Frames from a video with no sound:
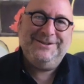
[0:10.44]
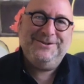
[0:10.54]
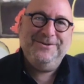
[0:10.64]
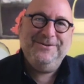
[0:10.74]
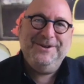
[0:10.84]

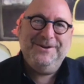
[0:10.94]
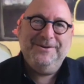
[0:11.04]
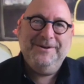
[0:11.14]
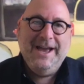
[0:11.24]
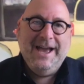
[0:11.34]
to
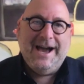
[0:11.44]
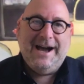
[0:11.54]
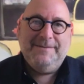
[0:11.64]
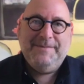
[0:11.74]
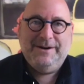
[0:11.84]
you.
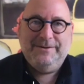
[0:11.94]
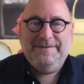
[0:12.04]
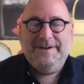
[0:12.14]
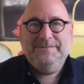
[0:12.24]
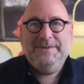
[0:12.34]
I'm Howard
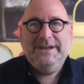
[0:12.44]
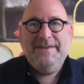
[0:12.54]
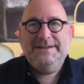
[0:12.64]
Feldman.